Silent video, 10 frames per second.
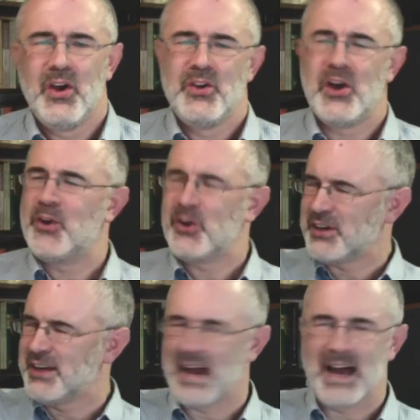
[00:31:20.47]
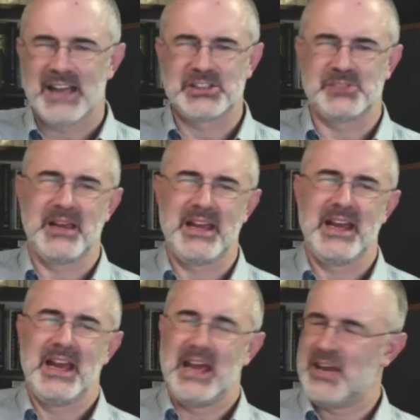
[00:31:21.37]
not who can cast me
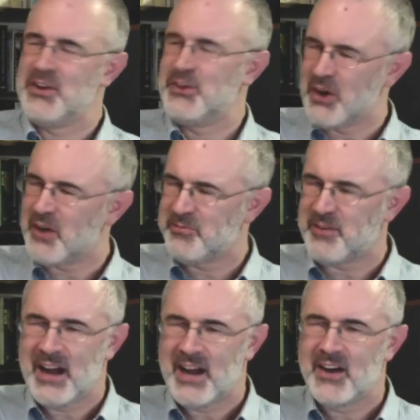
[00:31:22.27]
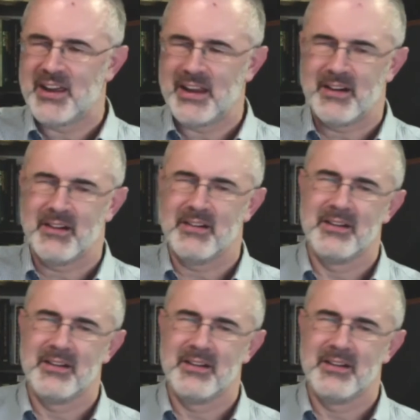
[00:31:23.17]
into a fire here,